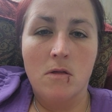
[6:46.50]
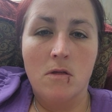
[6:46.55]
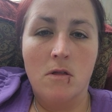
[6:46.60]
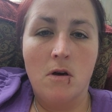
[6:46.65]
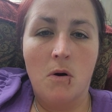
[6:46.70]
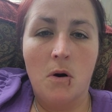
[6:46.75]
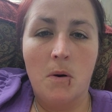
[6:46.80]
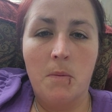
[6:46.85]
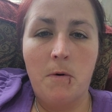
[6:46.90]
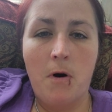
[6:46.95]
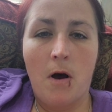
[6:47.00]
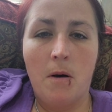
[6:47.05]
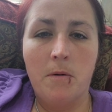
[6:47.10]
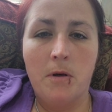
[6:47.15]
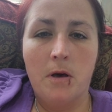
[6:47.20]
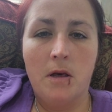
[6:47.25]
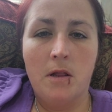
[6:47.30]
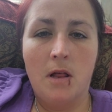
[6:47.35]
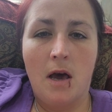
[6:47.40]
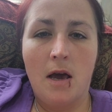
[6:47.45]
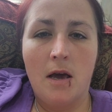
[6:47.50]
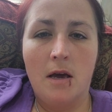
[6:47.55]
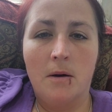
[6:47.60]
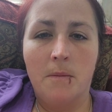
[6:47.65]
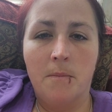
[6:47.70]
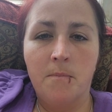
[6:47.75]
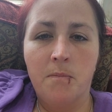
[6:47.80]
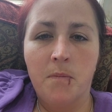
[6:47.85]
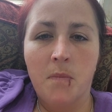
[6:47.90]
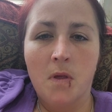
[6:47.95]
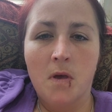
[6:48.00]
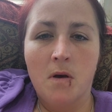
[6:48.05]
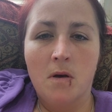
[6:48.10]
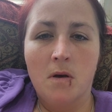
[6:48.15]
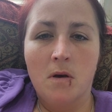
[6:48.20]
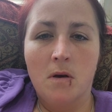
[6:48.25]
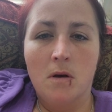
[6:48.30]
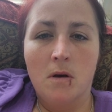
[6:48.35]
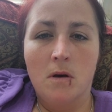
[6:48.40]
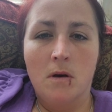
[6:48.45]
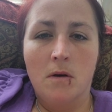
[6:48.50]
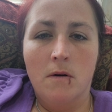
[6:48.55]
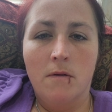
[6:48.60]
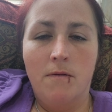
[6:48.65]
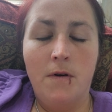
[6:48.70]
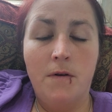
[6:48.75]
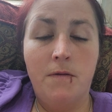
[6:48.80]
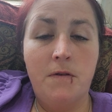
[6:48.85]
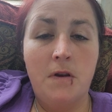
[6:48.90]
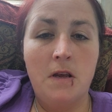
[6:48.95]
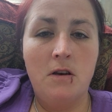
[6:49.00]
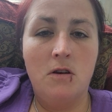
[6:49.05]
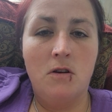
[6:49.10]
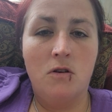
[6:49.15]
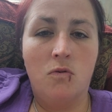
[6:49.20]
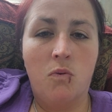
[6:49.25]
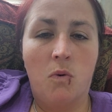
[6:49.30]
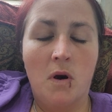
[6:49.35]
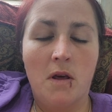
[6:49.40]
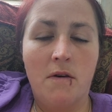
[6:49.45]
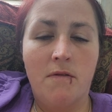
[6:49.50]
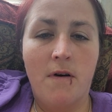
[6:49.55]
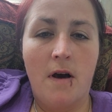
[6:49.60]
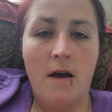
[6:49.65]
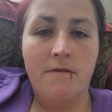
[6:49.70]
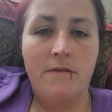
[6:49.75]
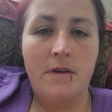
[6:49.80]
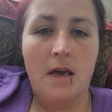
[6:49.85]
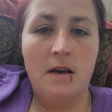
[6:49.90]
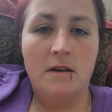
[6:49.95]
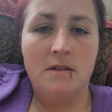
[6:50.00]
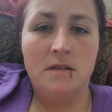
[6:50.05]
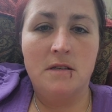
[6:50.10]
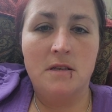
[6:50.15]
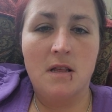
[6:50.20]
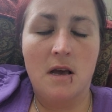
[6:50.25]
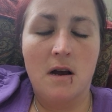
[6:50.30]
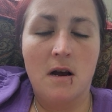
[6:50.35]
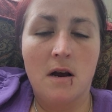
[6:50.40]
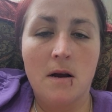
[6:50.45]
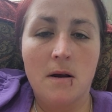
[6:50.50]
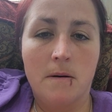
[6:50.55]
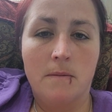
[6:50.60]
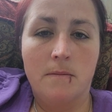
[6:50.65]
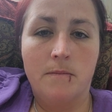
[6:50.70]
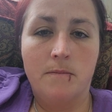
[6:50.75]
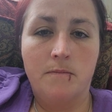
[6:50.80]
There were probably like 15 to 25 kids there.